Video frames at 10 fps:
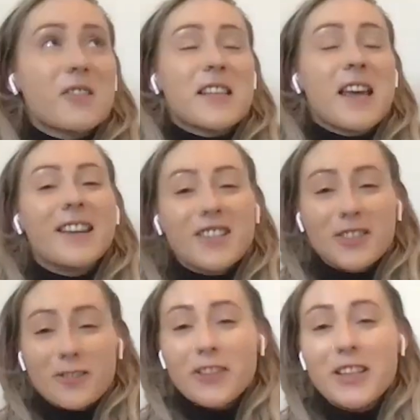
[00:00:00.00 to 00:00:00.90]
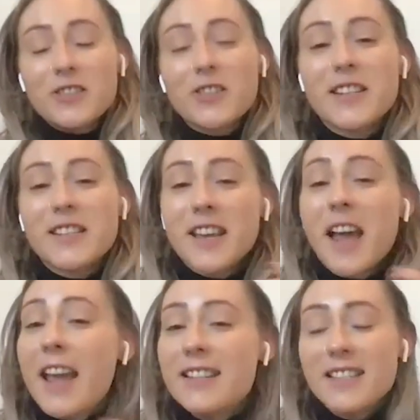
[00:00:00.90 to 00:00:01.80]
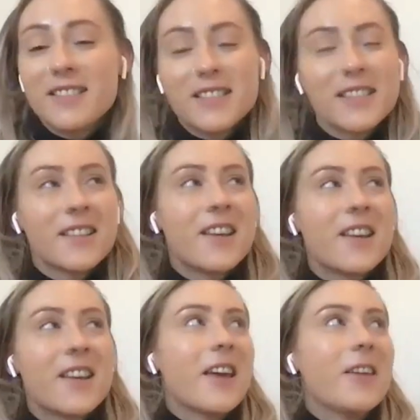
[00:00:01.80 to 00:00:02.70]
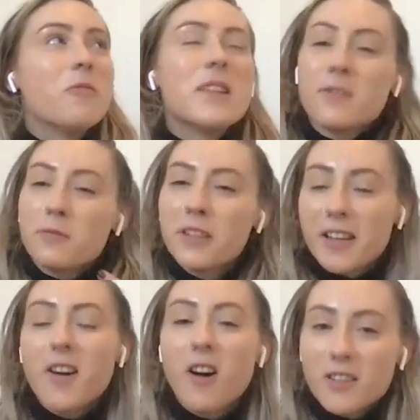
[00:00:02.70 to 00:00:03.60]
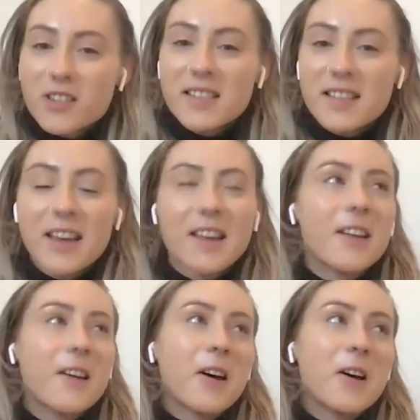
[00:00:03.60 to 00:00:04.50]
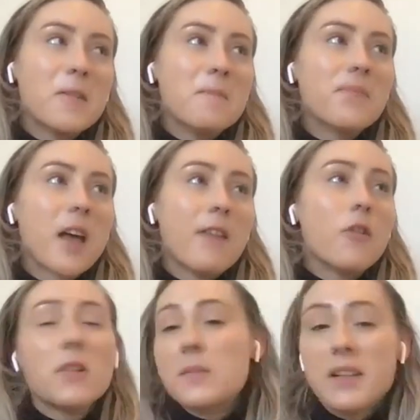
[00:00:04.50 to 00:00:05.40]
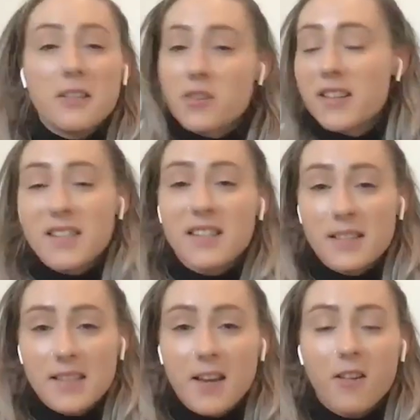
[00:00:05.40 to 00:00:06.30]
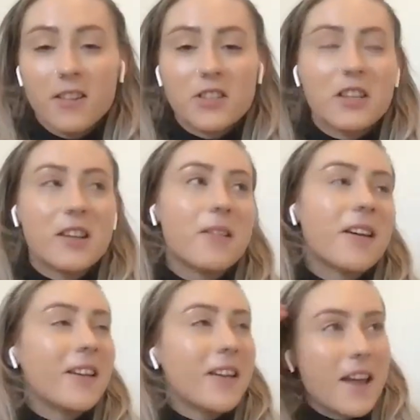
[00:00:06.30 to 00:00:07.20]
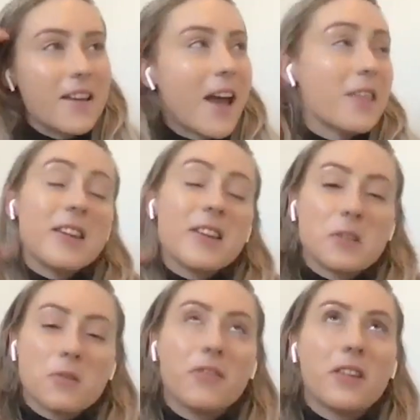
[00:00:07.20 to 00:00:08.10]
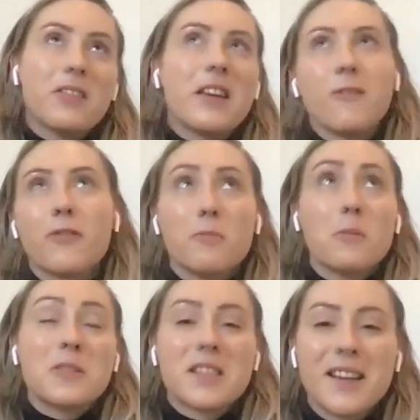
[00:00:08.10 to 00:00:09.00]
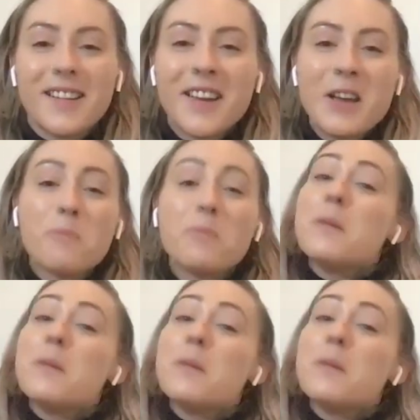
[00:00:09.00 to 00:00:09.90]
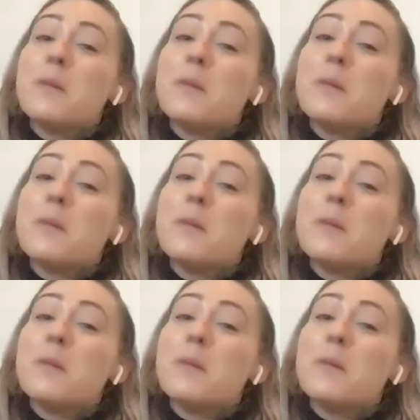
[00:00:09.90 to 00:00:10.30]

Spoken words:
so it's actually really interesting. It wasn't really a conscious thing. I've always been interested in psychology. I think it's sort of a thing for most people who study